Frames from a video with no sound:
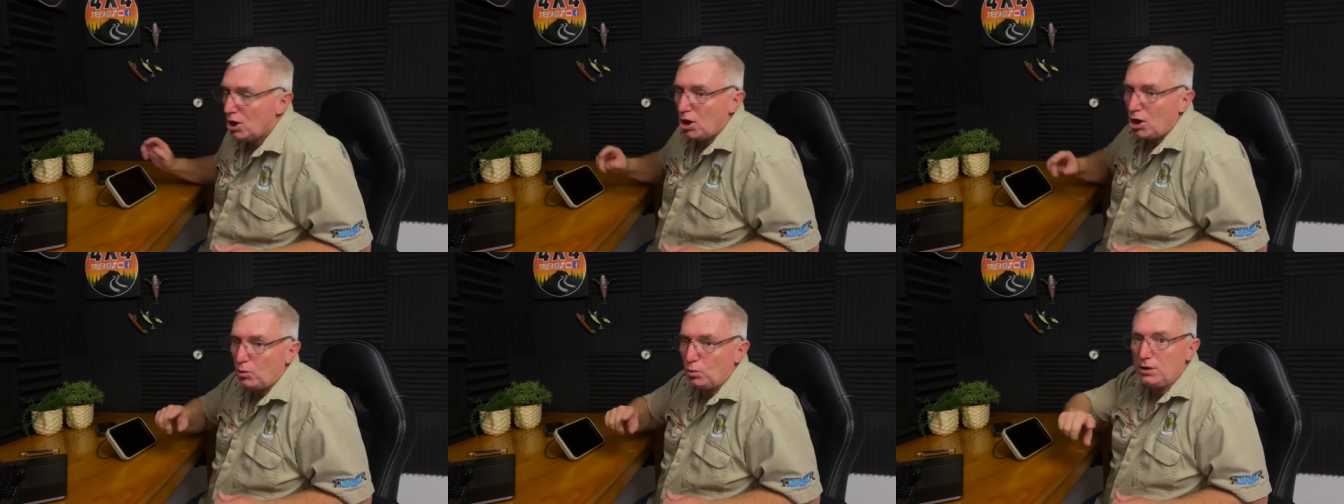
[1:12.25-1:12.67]

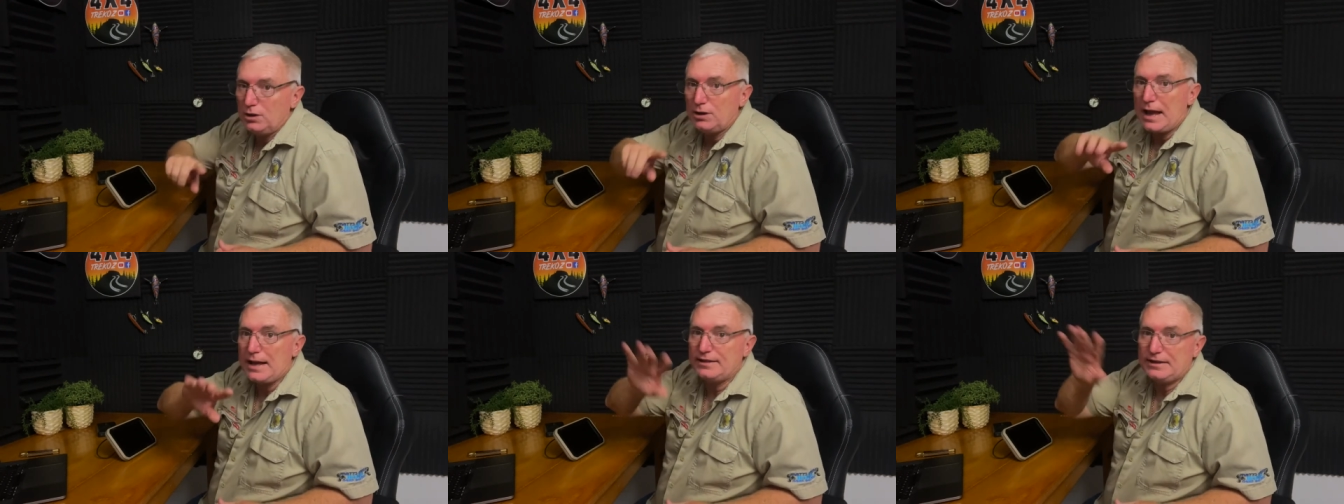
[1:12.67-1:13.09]
I
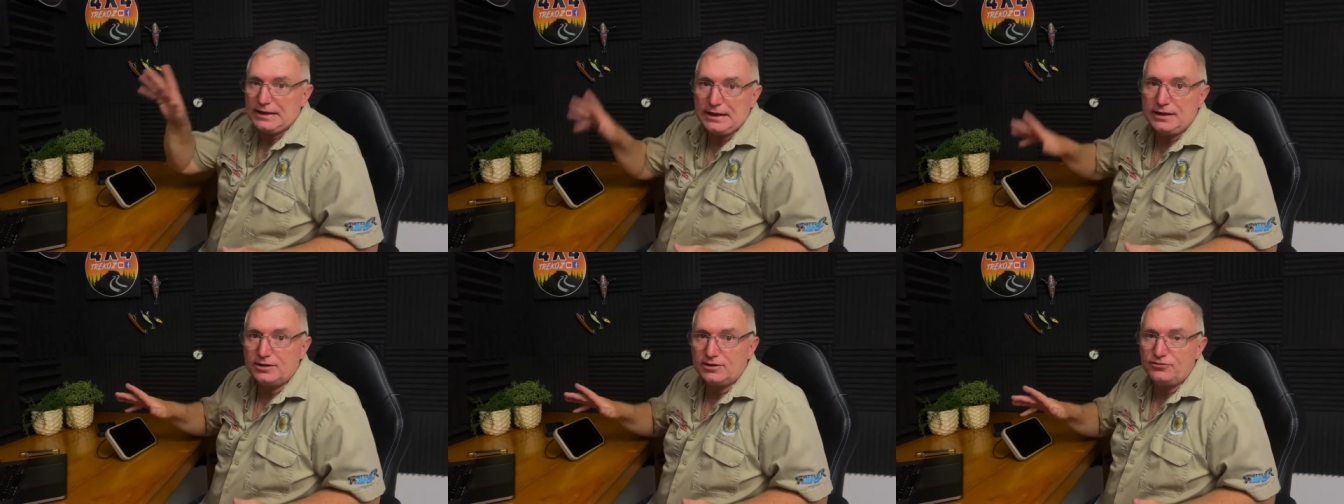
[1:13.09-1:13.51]
will, at the
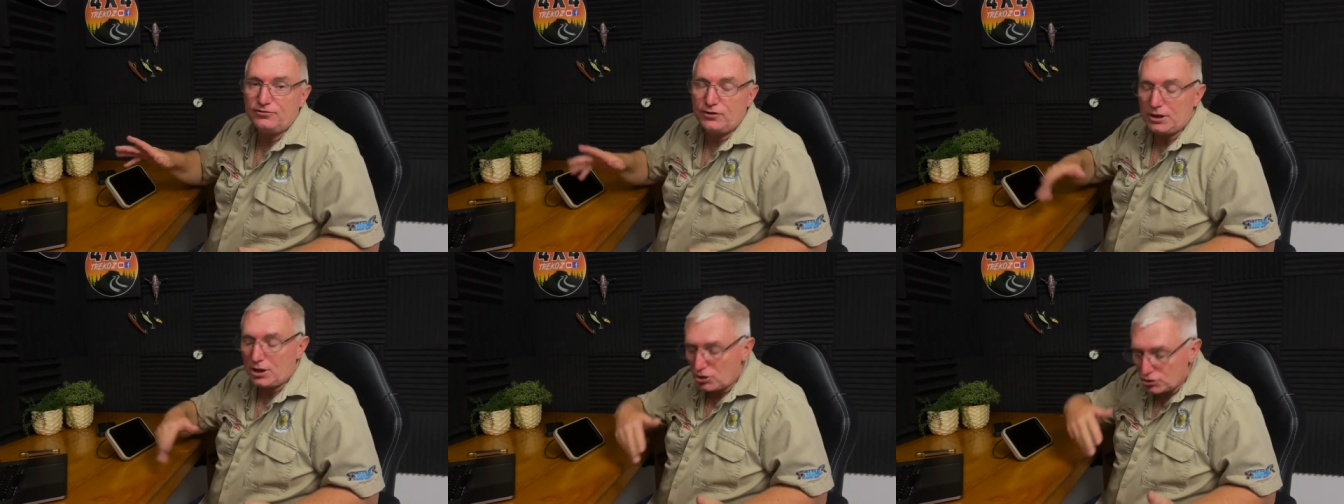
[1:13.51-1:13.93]
end of this
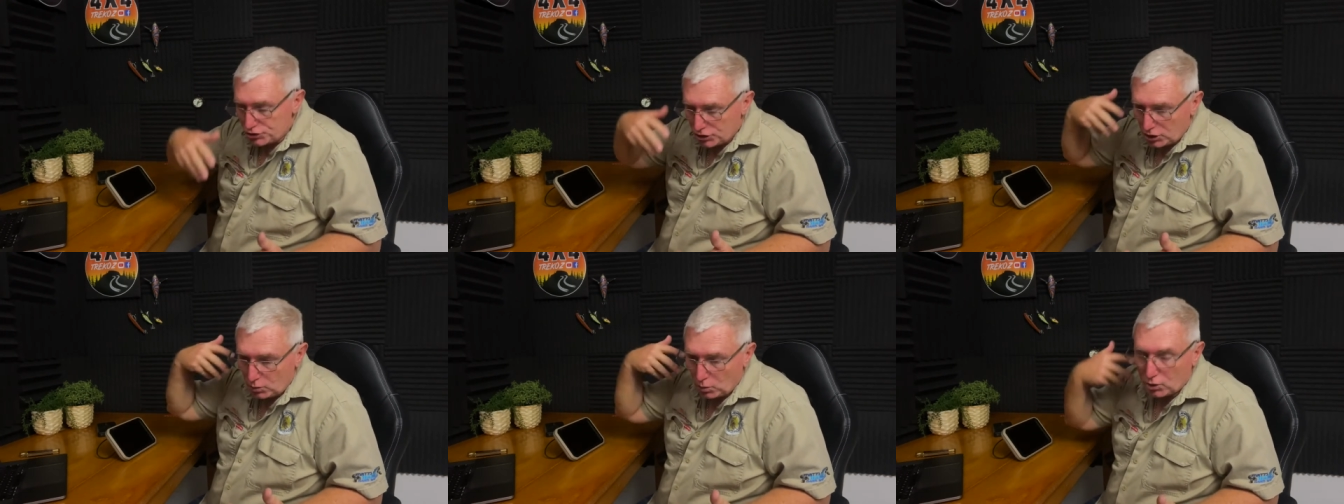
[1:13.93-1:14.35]
video, show
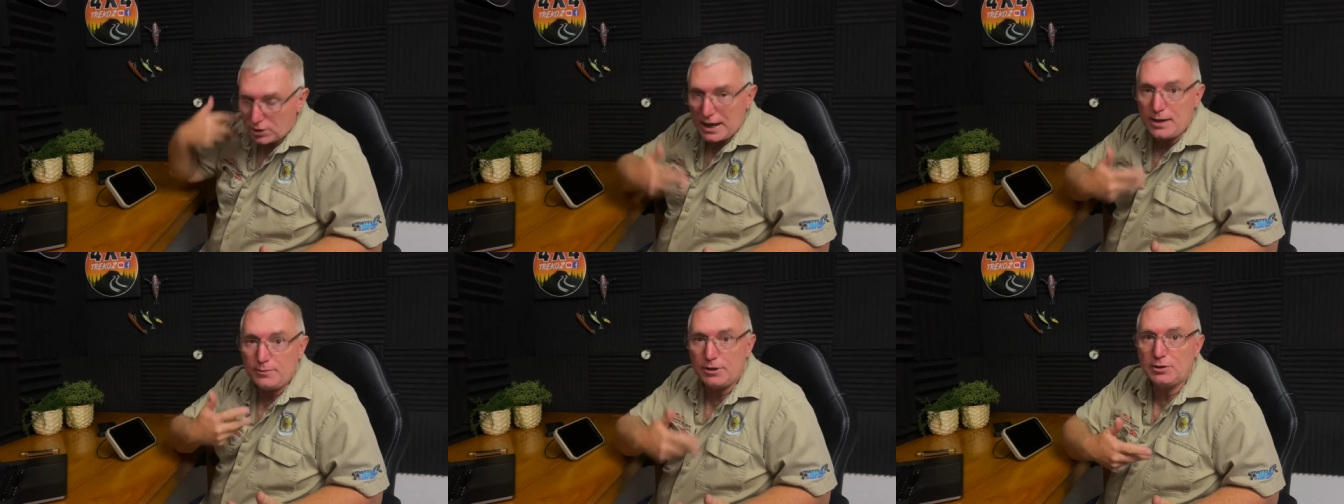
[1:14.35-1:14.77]
you what
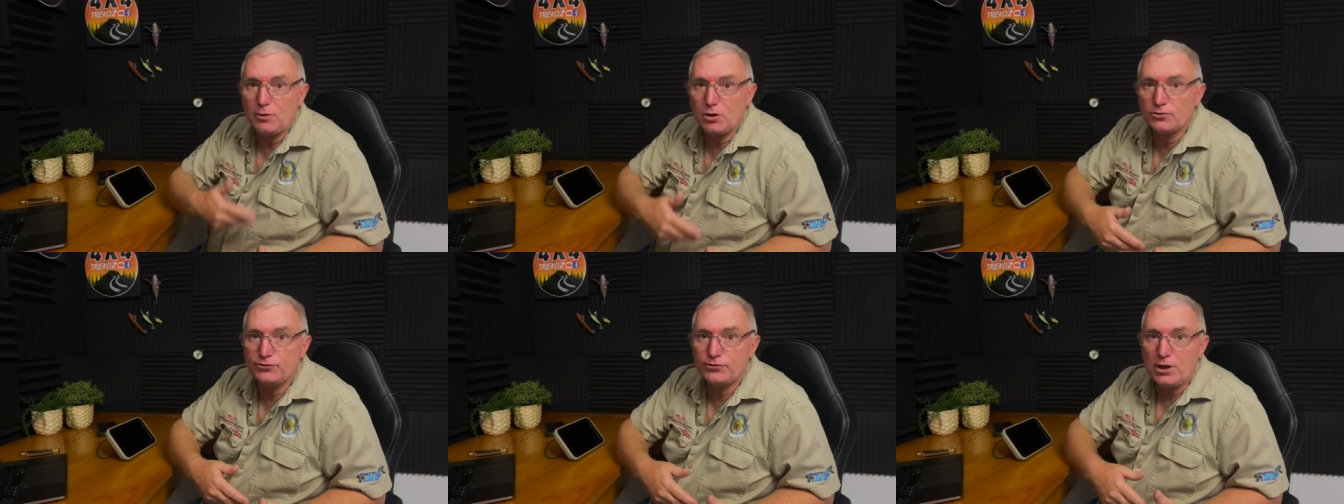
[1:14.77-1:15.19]
came in the
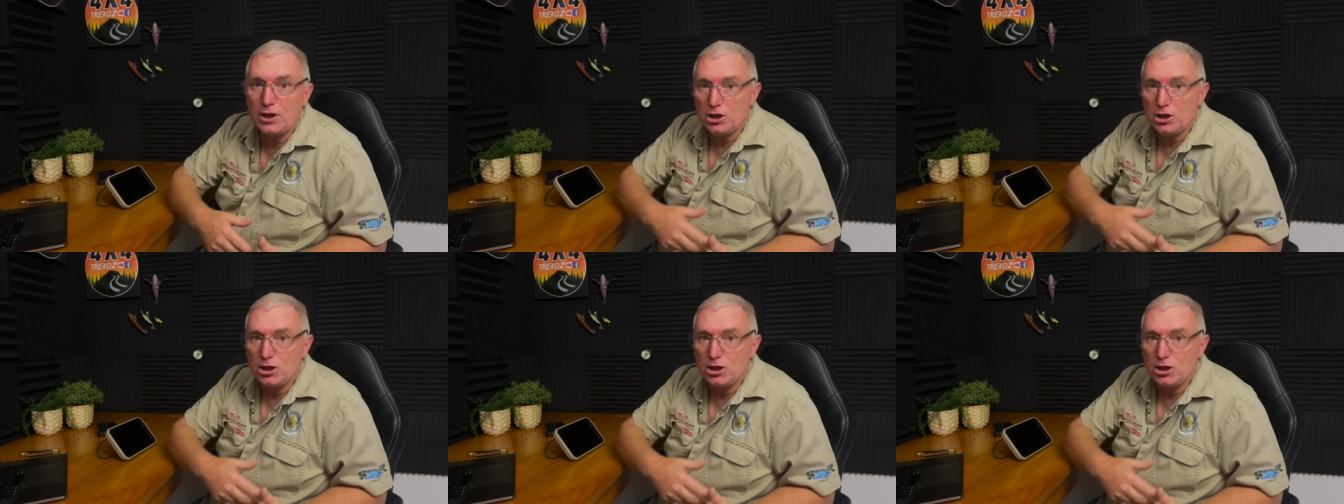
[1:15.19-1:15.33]
box.